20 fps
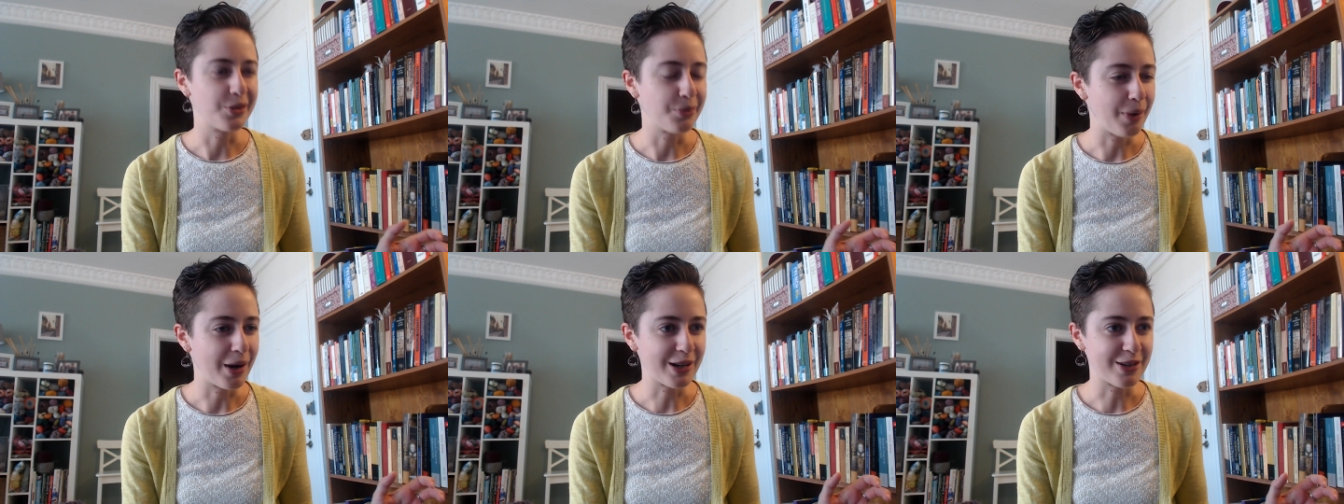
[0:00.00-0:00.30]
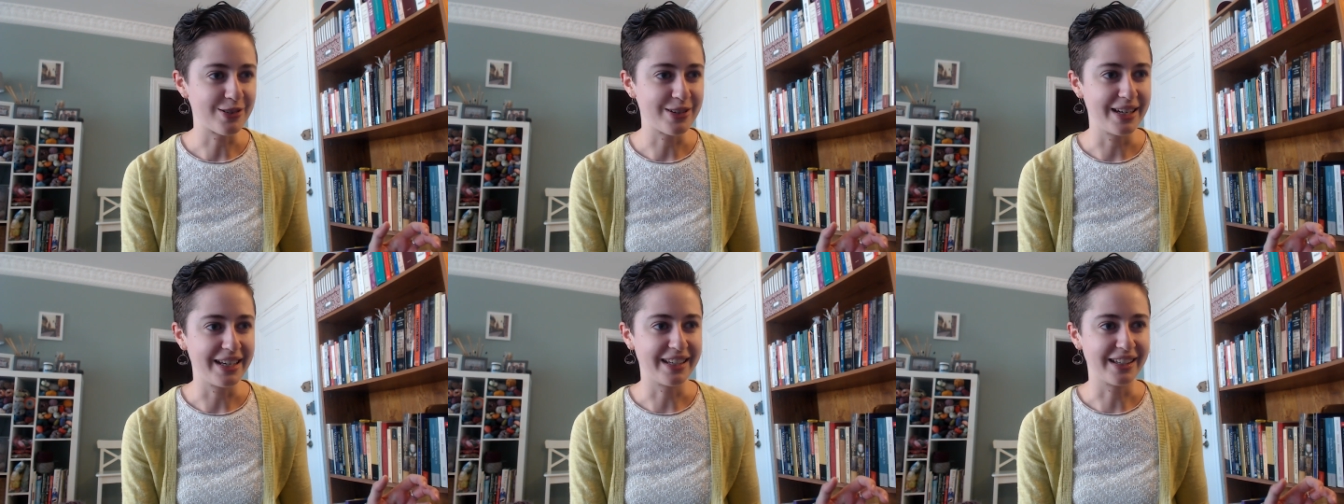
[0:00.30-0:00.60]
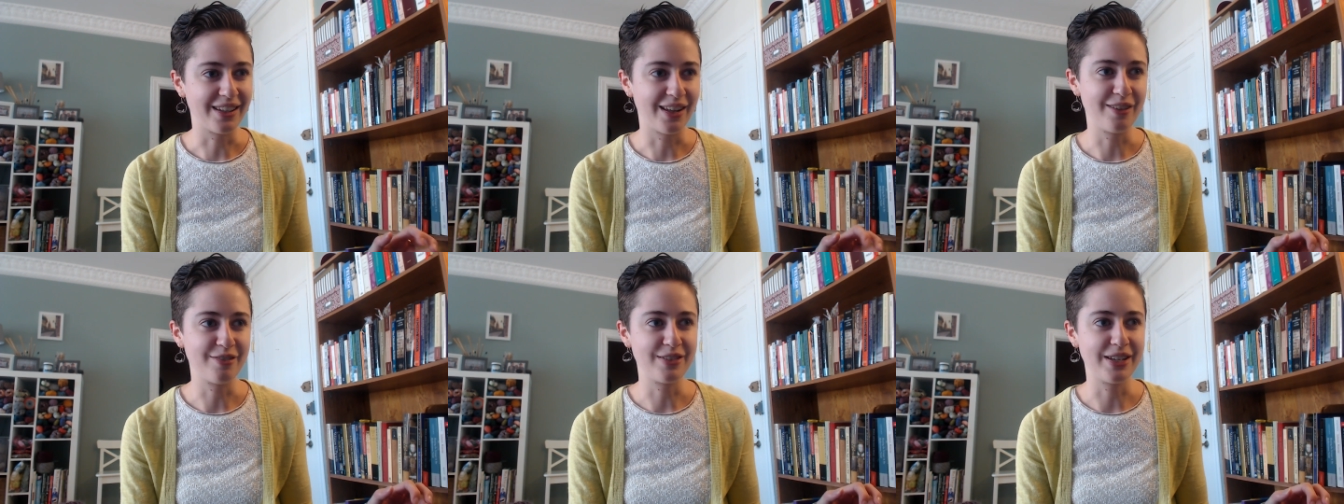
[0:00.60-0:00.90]
watched it and
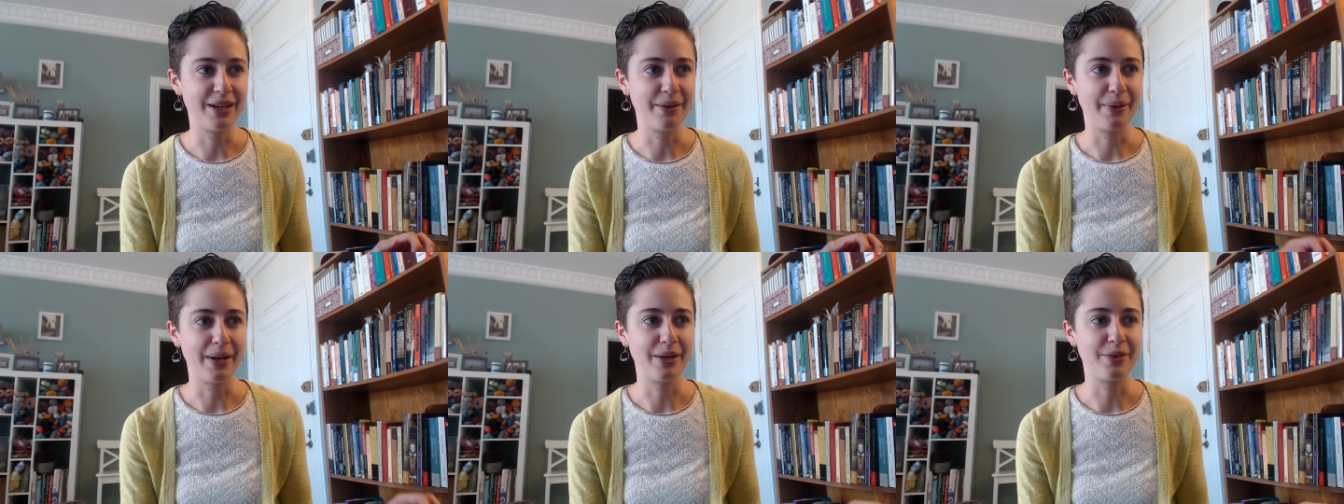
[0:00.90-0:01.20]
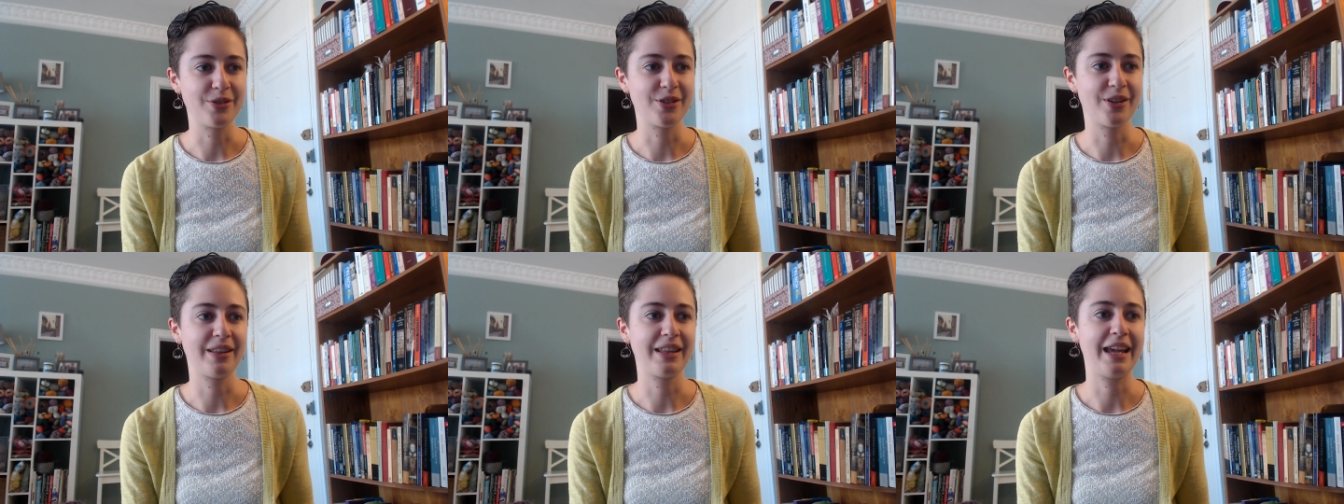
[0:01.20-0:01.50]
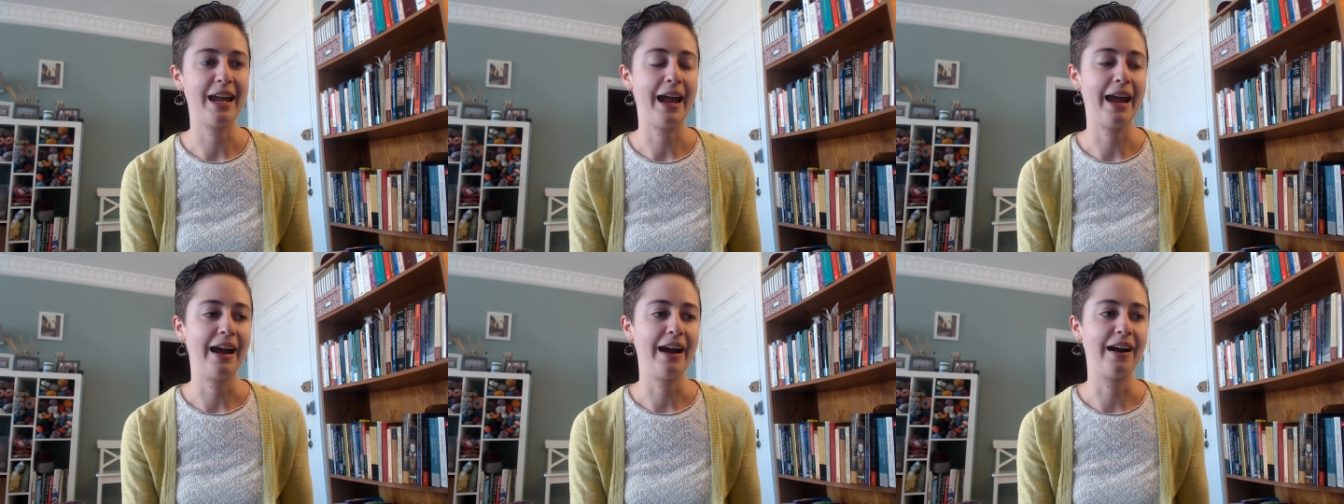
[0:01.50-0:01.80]
loved it when it was on the
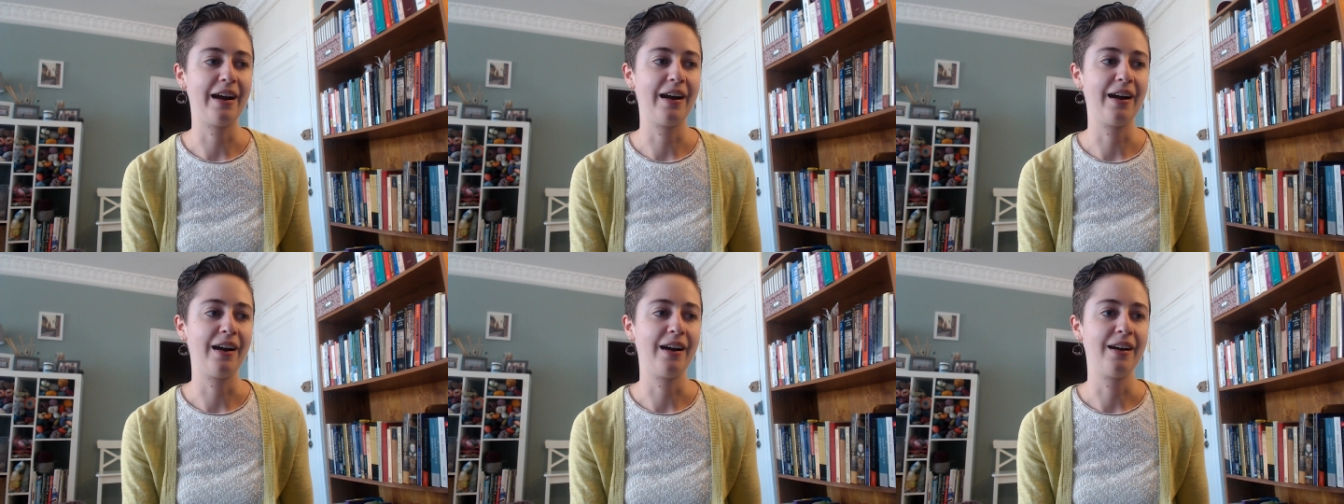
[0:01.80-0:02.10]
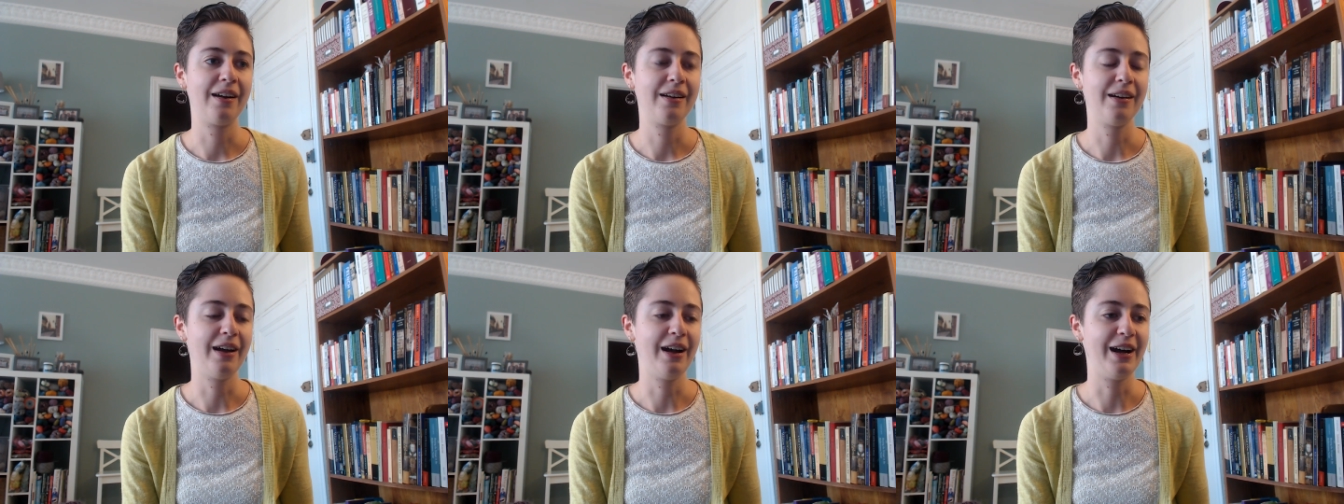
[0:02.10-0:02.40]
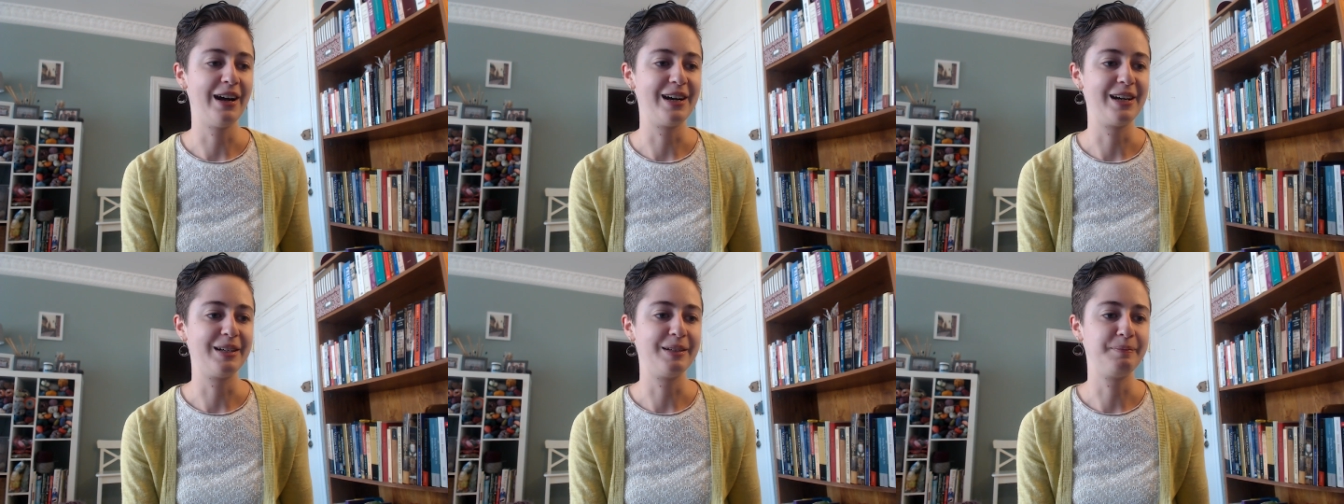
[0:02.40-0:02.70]
air.
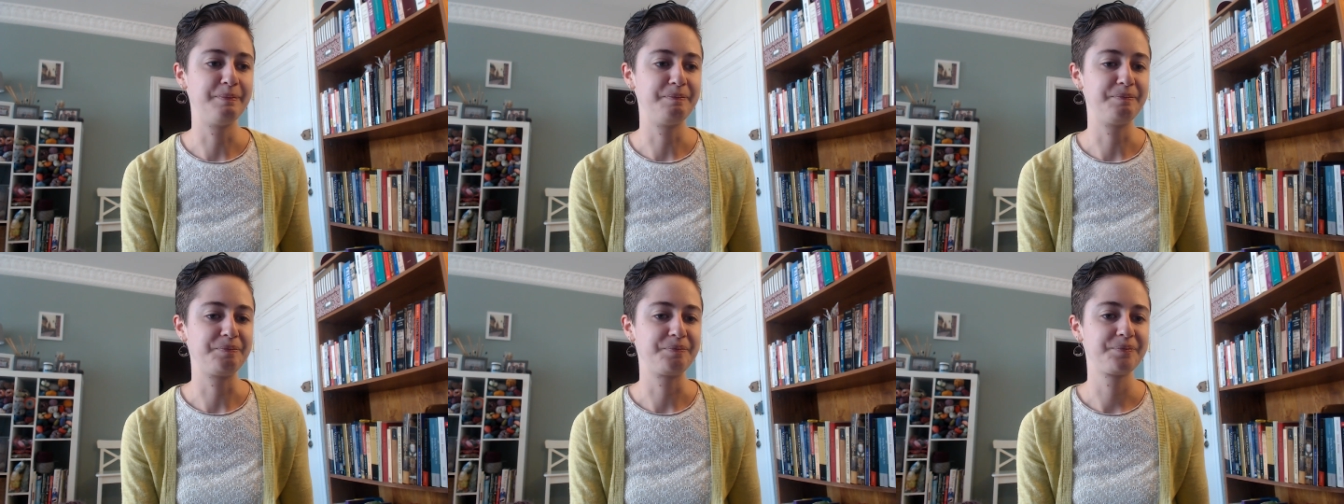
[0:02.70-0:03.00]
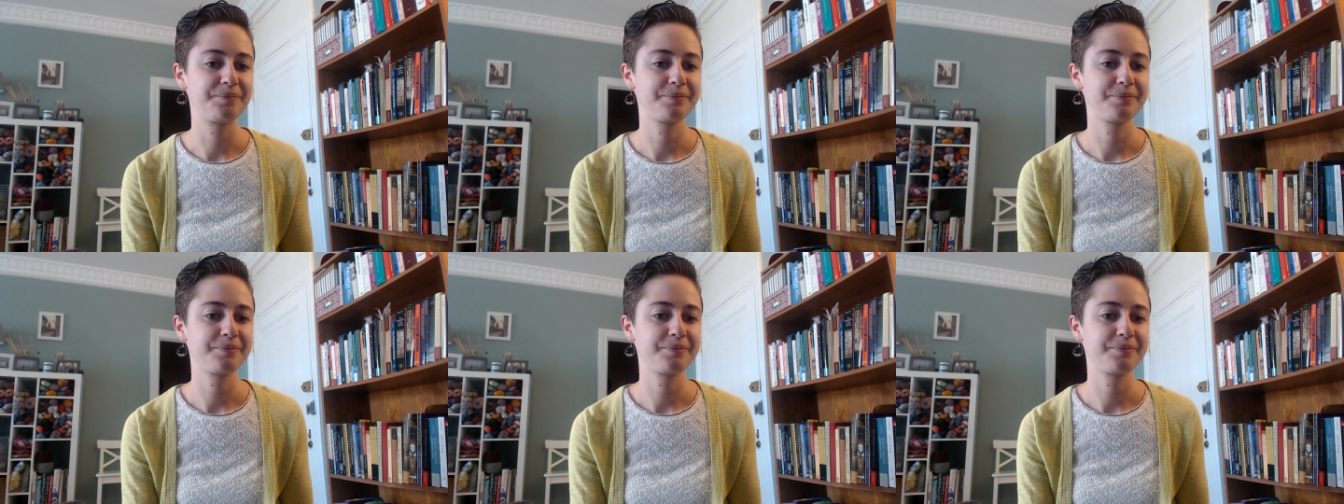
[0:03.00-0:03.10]
Um,